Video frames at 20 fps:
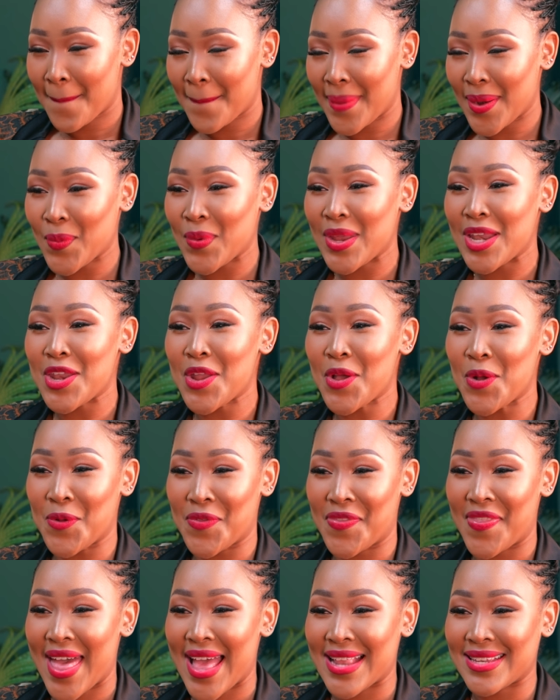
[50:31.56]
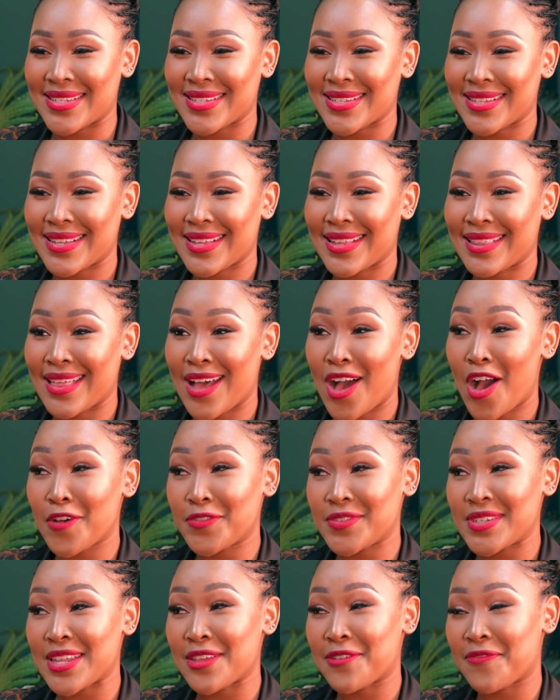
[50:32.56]
But we know that the
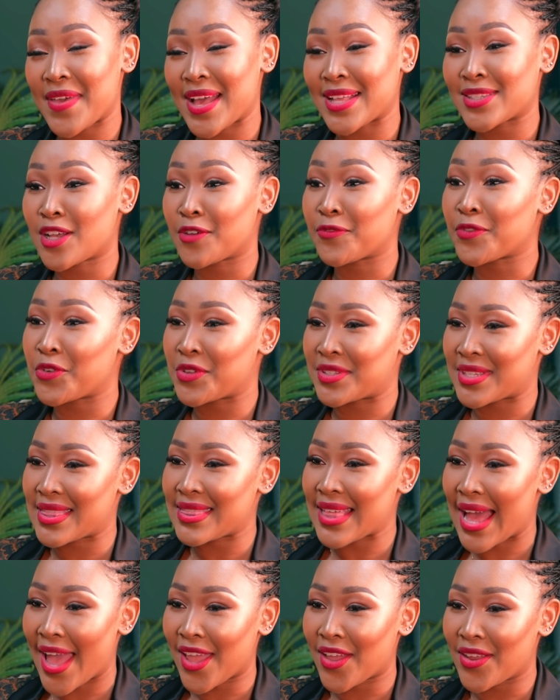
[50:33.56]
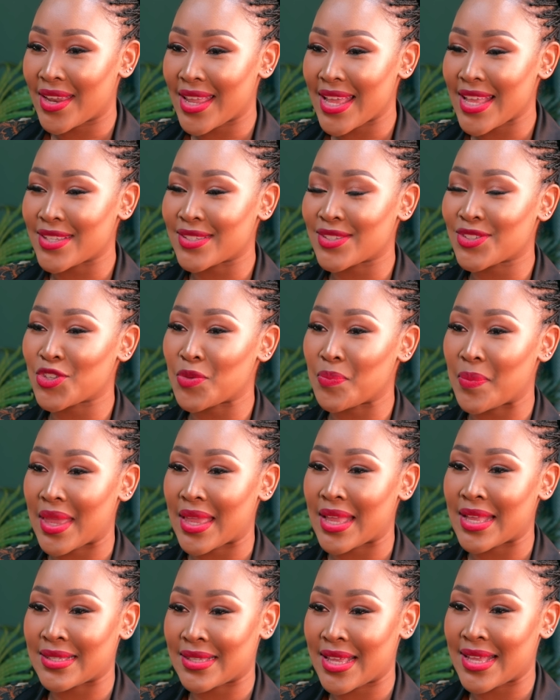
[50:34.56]
after effects of glutathione is
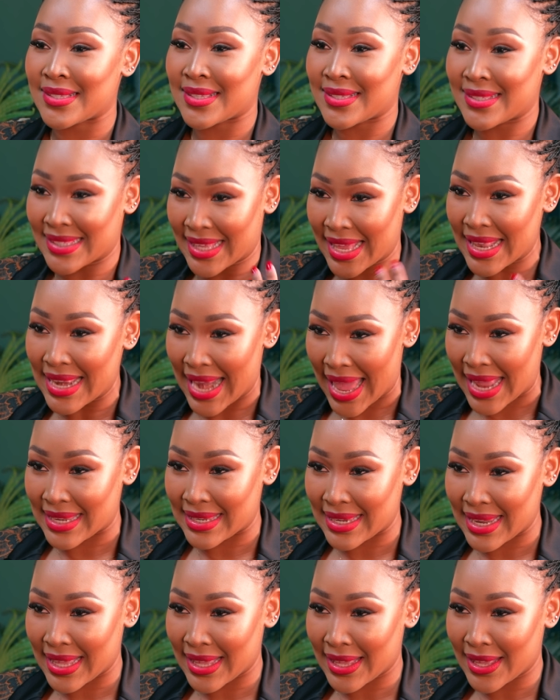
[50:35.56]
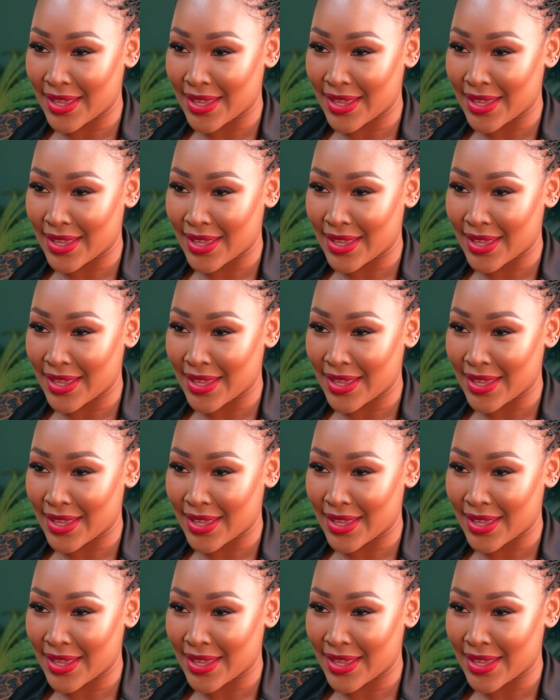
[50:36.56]
skin lightening.